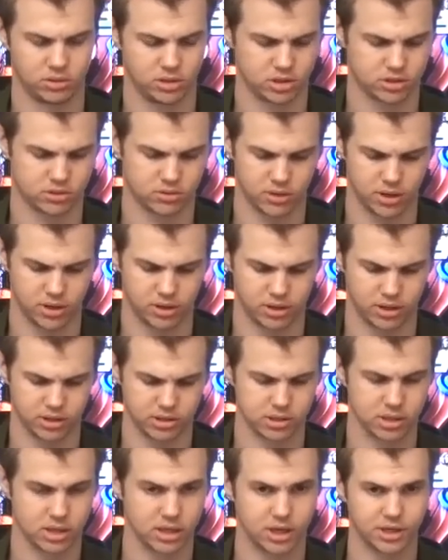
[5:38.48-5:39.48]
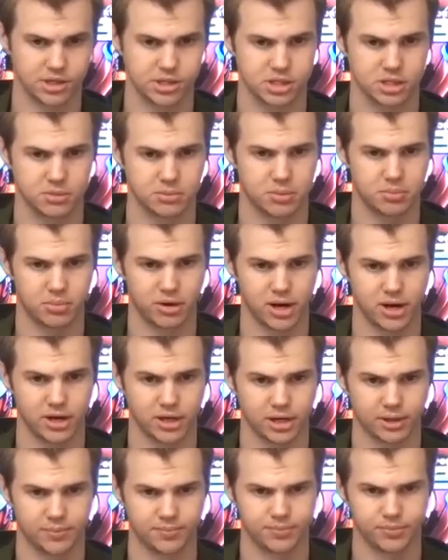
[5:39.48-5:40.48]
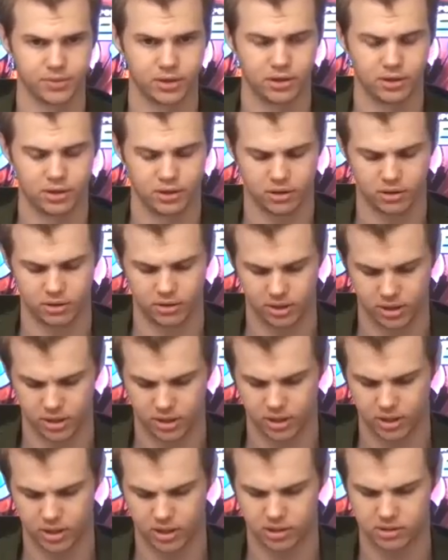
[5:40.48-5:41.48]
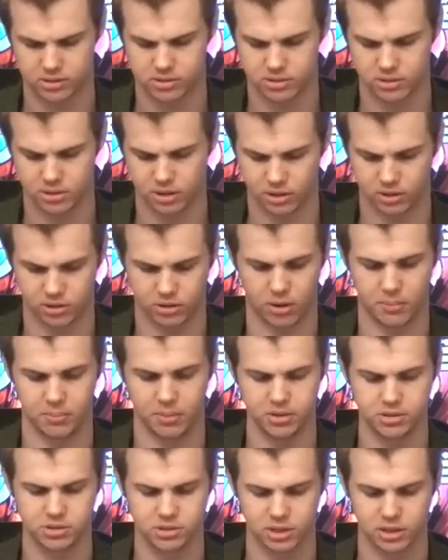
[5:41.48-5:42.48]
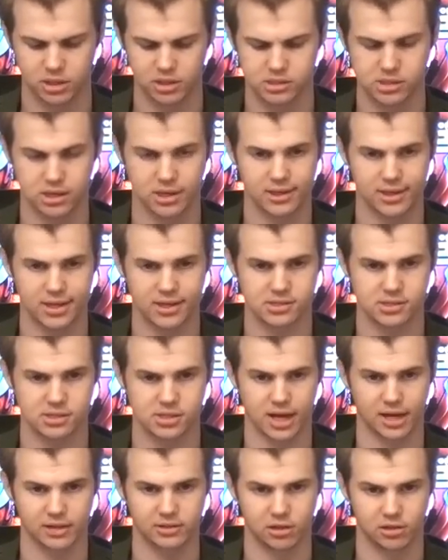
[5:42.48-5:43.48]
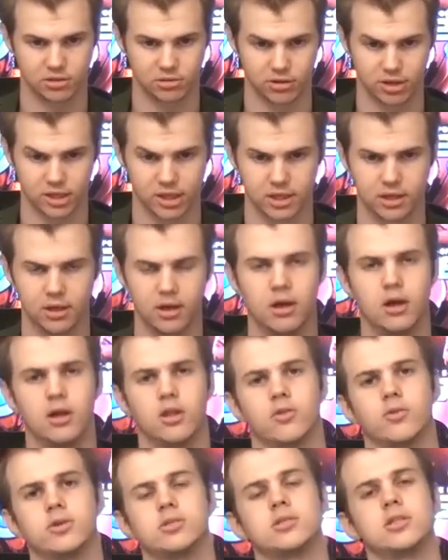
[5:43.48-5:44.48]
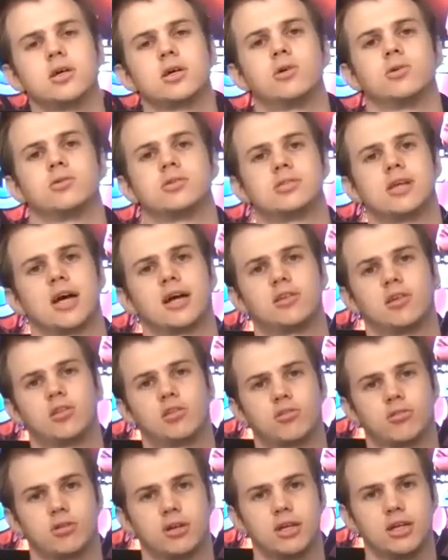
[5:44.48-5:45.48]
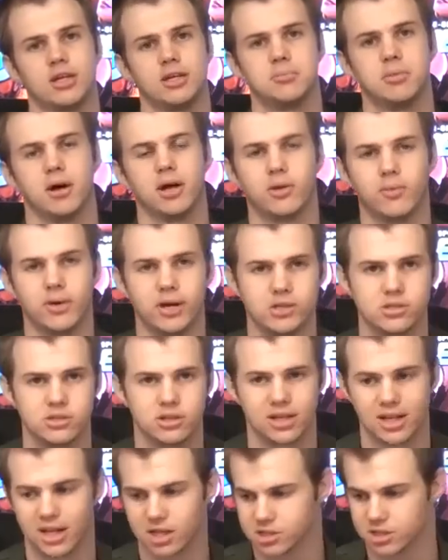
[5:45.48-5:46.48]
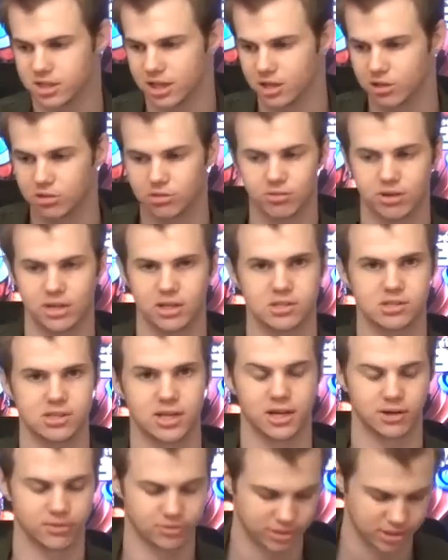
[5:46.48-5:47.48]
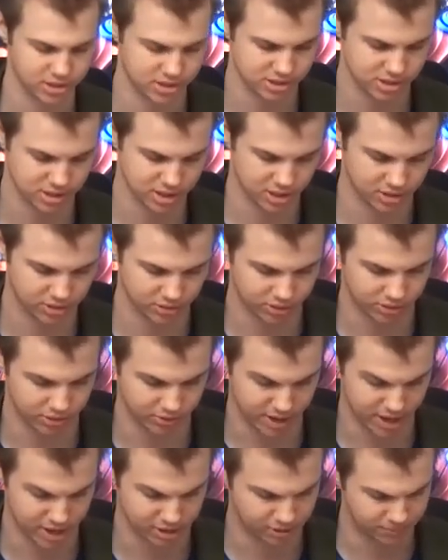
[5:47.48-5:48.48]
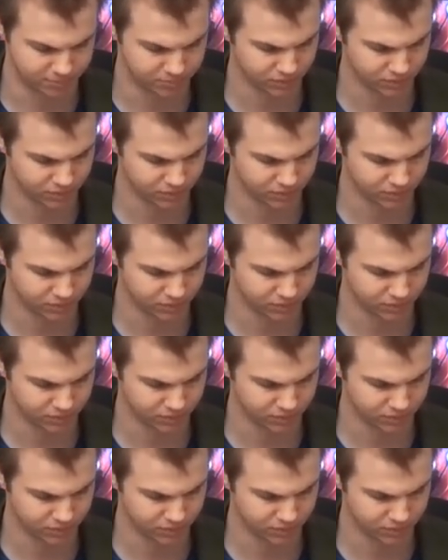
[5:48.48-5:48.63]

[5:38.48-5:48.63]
That's quite nice. Sigma branding on here, on both sides, and that's the Tactic 3D. The reason they're called the Tactic 3D, by the way, is you can actually get 3D sound with these. You can get it all around.